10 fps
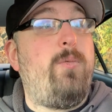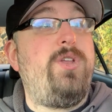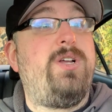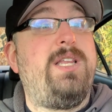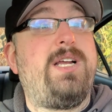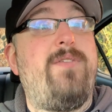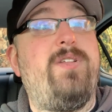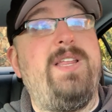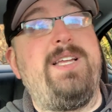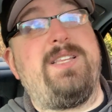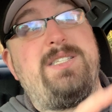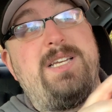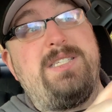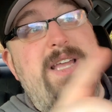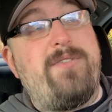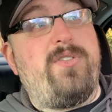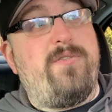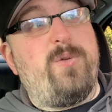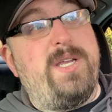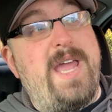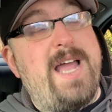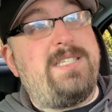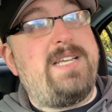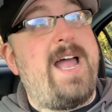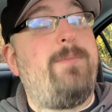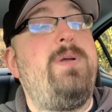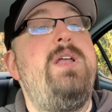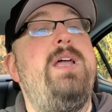When you click on the link that says get the free gas app,